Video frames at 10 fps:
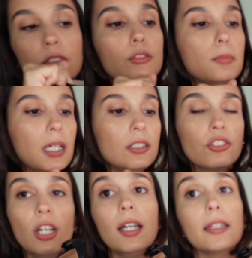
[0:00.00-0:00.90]
too much.
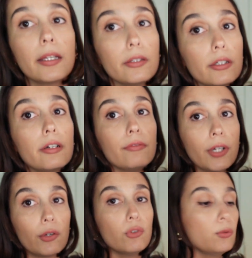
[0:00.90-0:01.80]
They look
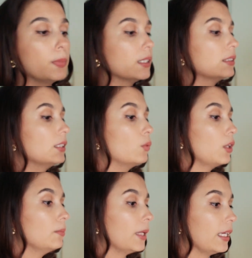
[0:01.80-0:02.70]
very robust and
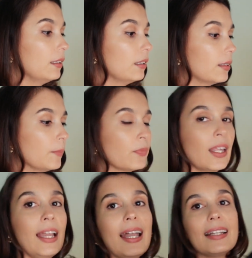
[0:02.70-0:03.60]
well made.
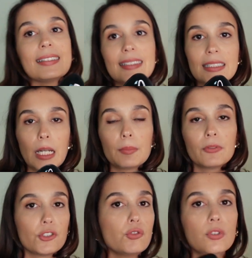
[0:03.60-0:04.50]
And it's the type of
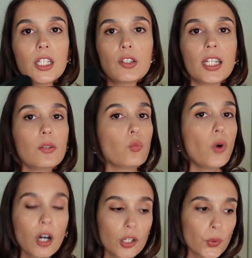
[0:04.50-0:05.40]
shoe that you can
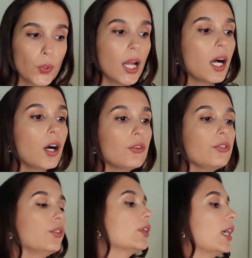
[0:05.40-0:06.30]
walk around,
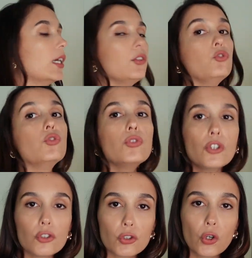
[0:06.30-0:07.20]
you can do
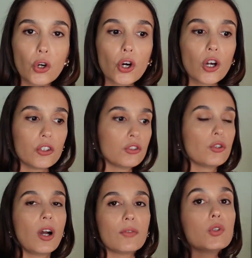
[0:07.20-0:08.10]
your chores, you
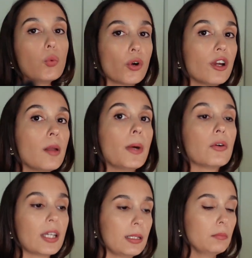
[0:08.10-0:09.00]
don't have to worry
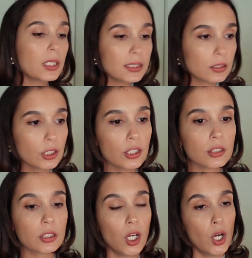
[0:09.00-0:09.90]
about getting
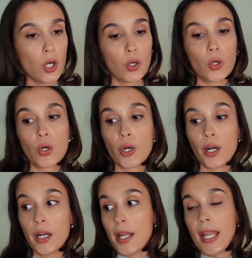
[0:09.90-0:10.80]
blisters
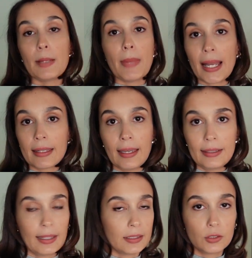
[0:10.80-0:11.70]
or a
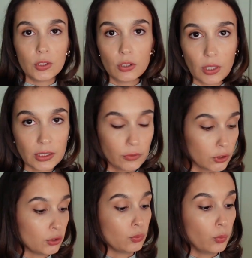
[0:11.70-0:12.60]
backache that is going to last for 2